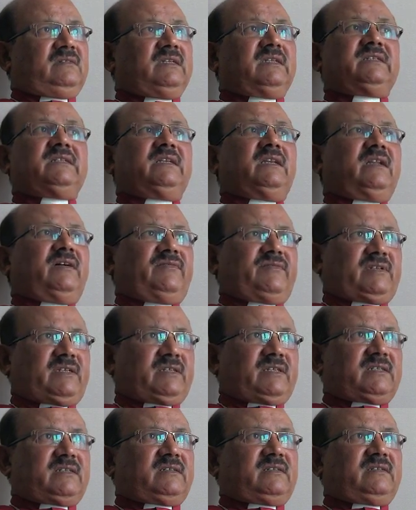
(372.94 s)
that He loves
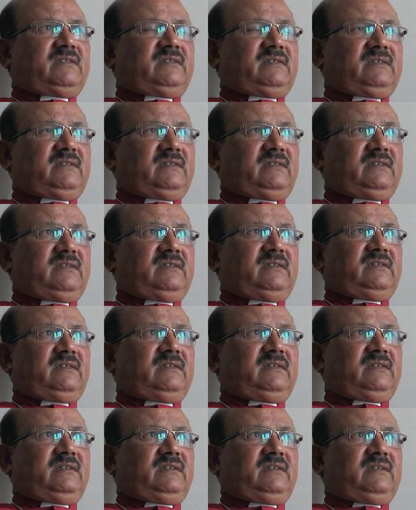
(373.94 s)
us
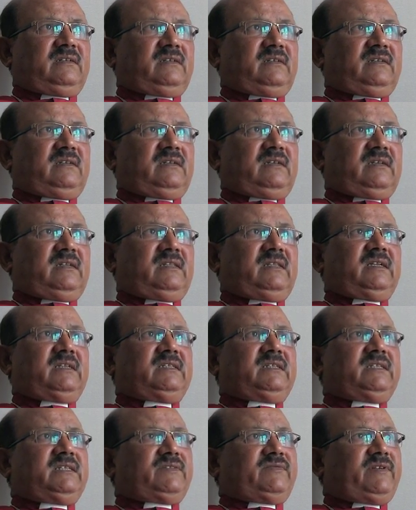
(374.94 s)
and that
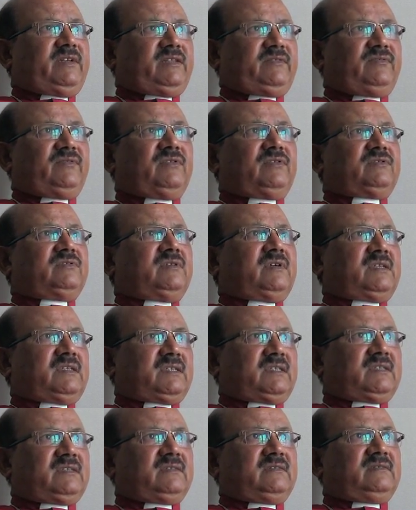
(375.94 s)
He is faithful to
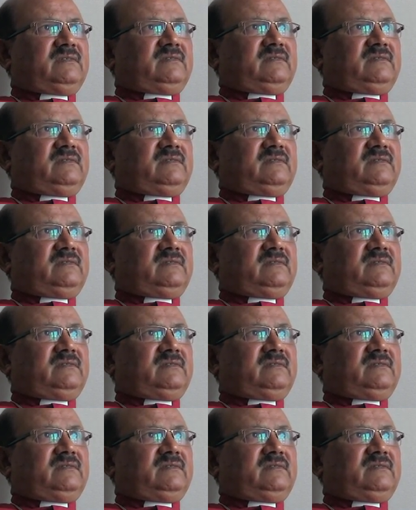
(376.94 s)
us.